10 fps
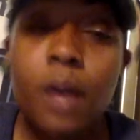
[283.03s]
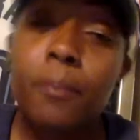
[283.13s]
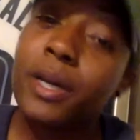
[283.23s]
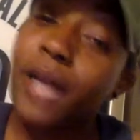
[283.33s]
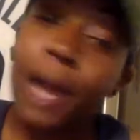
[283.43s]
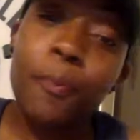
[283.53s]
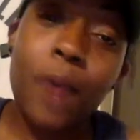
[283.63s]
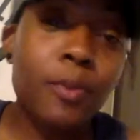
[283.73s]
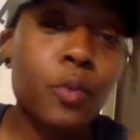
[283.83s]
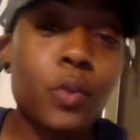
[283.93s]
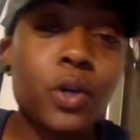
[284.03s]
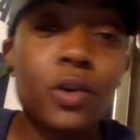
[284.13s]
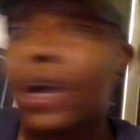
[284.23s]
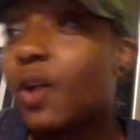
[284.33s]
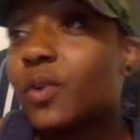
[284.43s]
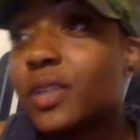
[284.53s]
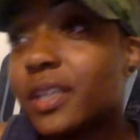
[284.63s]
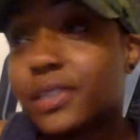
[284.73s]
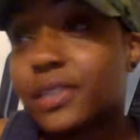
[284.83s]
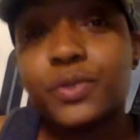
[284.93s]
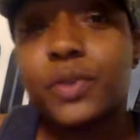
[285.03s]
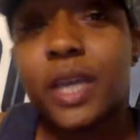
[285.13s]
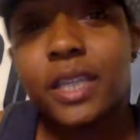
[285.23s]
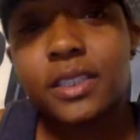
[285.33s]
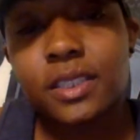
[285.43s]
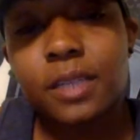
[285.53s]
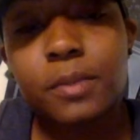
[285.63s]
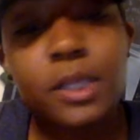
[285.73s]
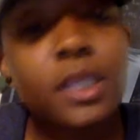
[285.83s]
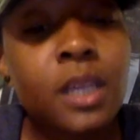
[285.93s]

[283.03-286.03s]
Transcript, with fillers: but I probably will go in the next few days or something.